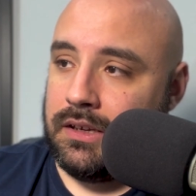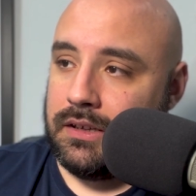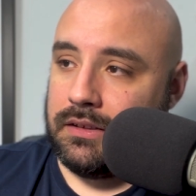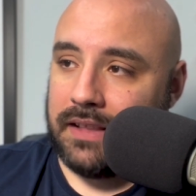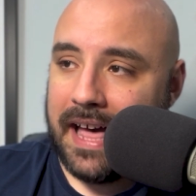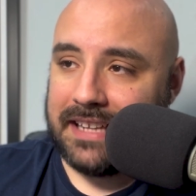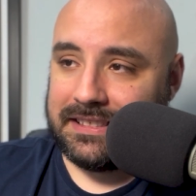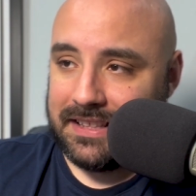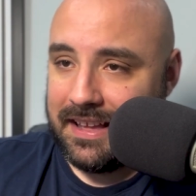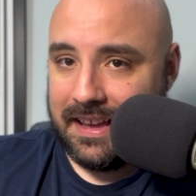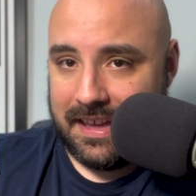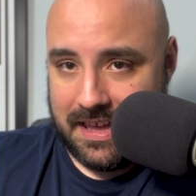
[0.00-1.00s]
last
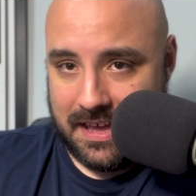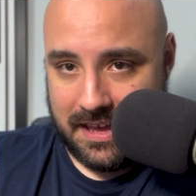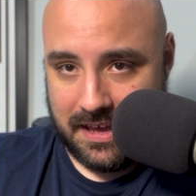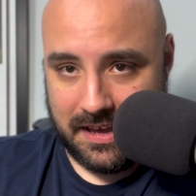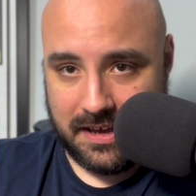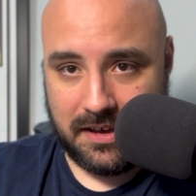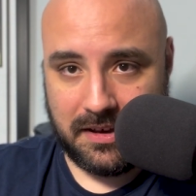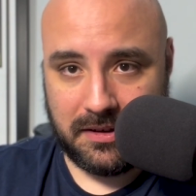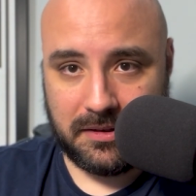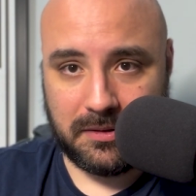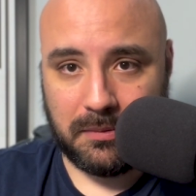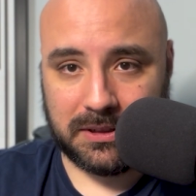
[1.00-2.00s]
night
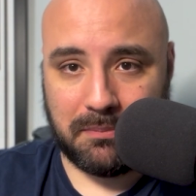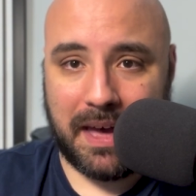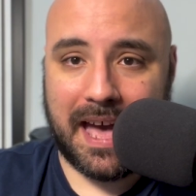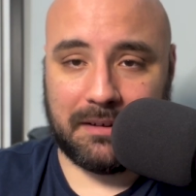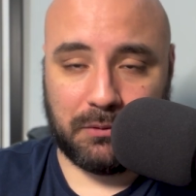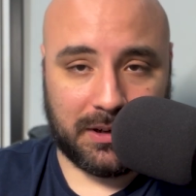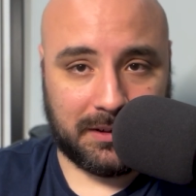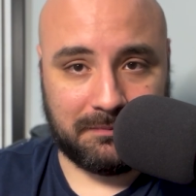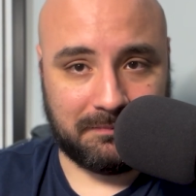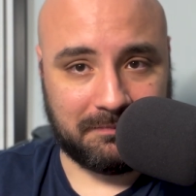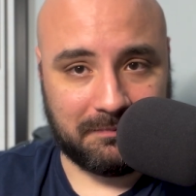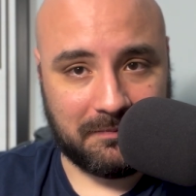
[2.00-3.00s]
was a bad one.
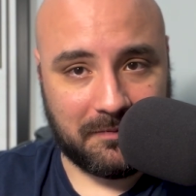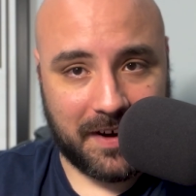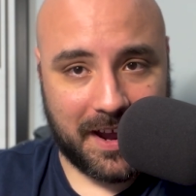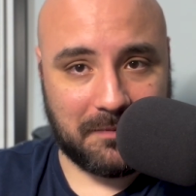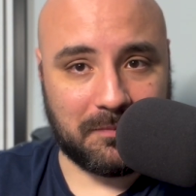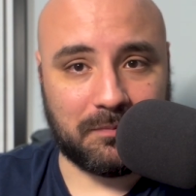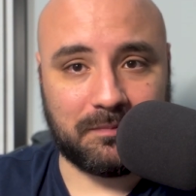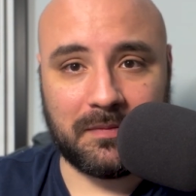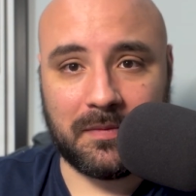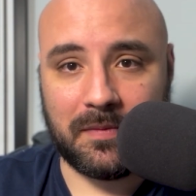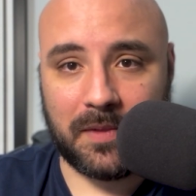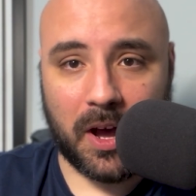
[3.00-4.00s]
Right?
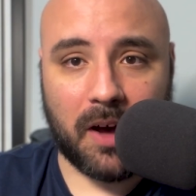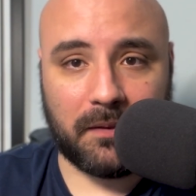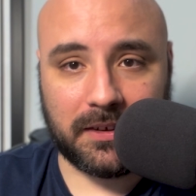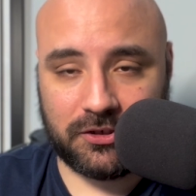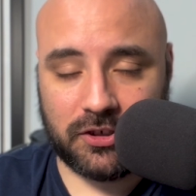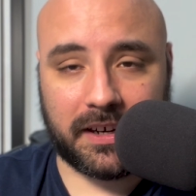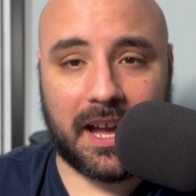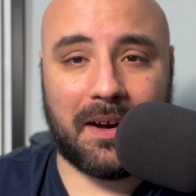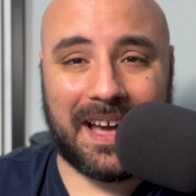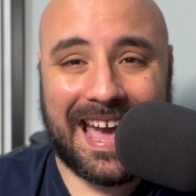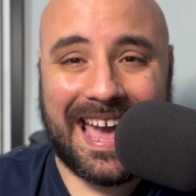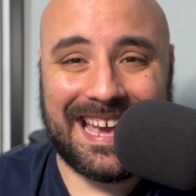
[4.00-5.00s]
The offense struck
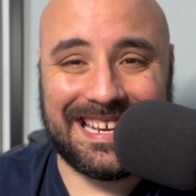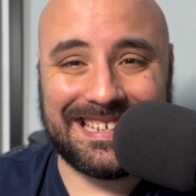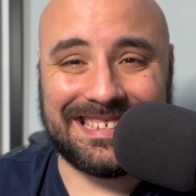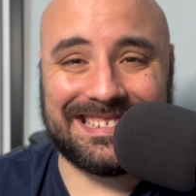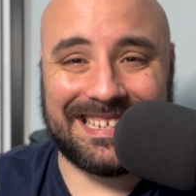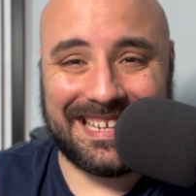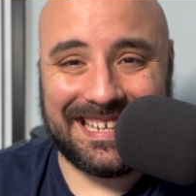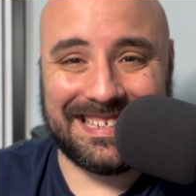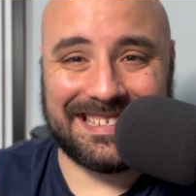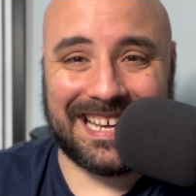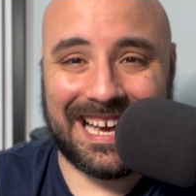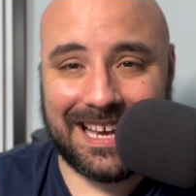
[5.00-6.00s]
out
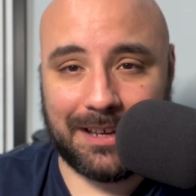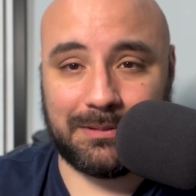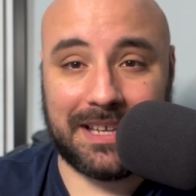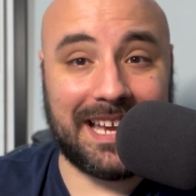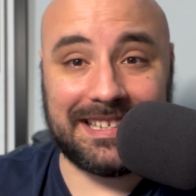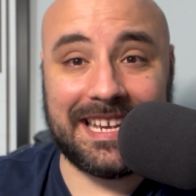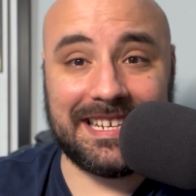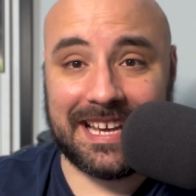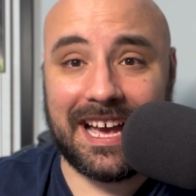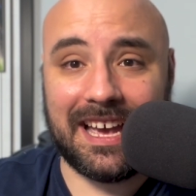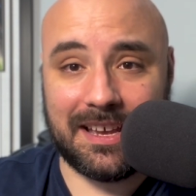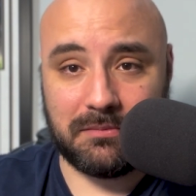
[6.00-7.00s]
18 times. 18
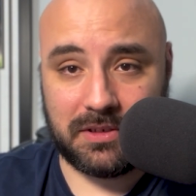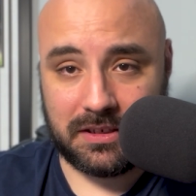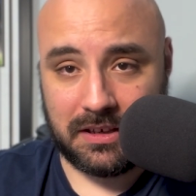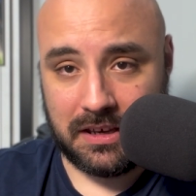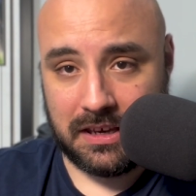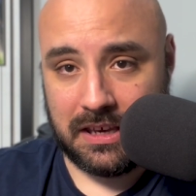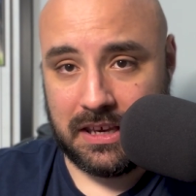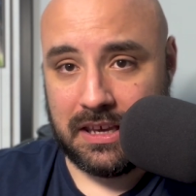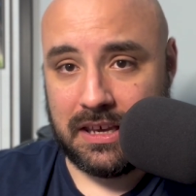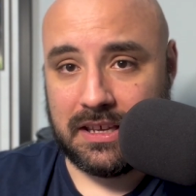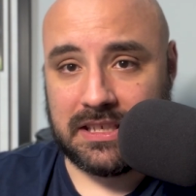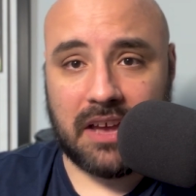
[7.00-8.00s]
times.
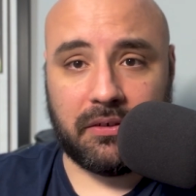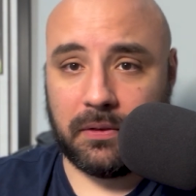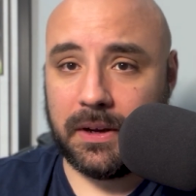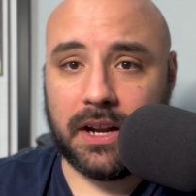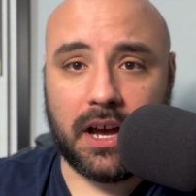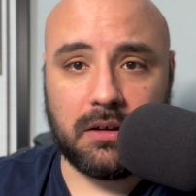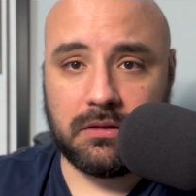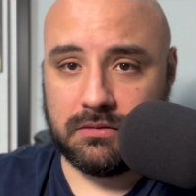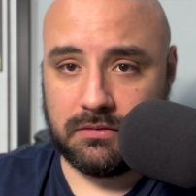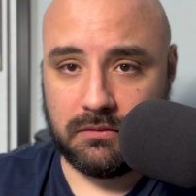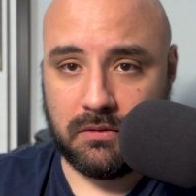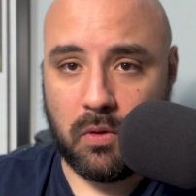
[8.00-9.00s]
Severino
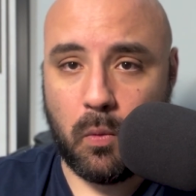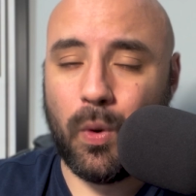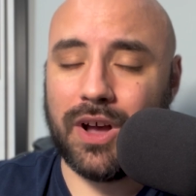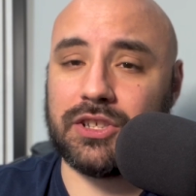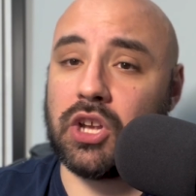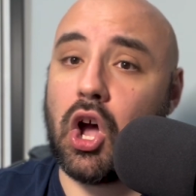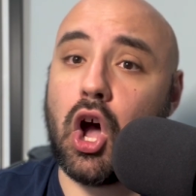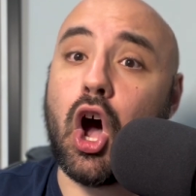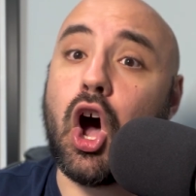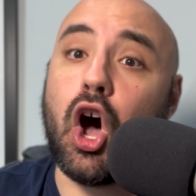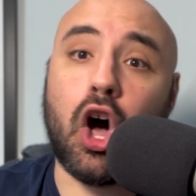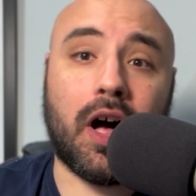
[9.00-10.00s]
was
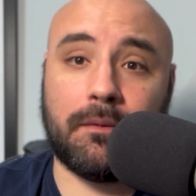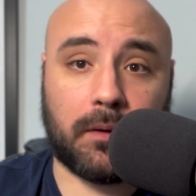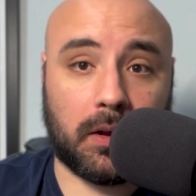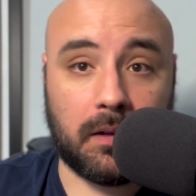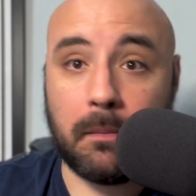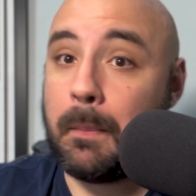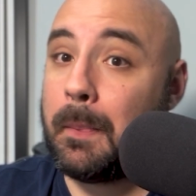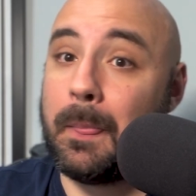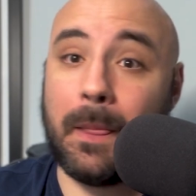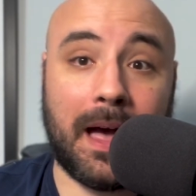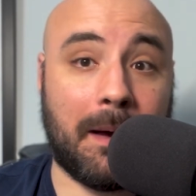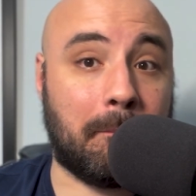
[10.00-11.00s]
awful.
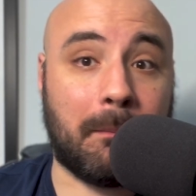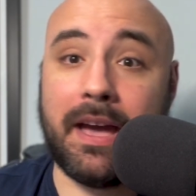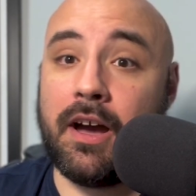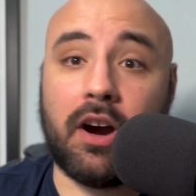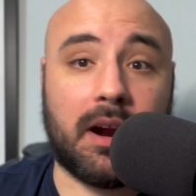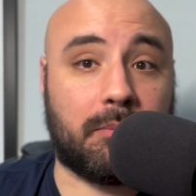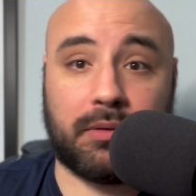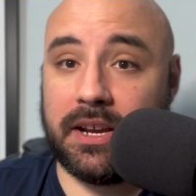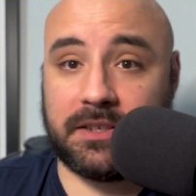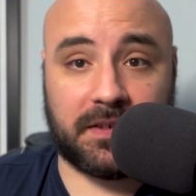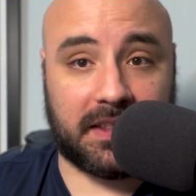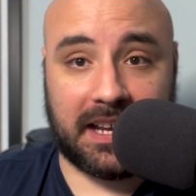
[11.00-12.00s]
My heart
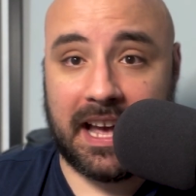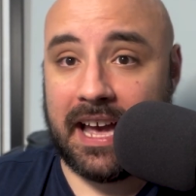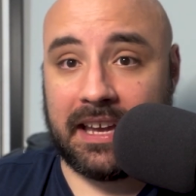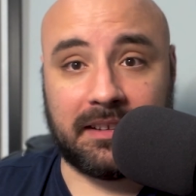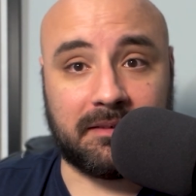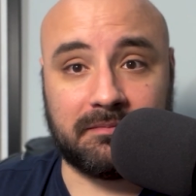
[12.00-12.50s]
breaks for the guy.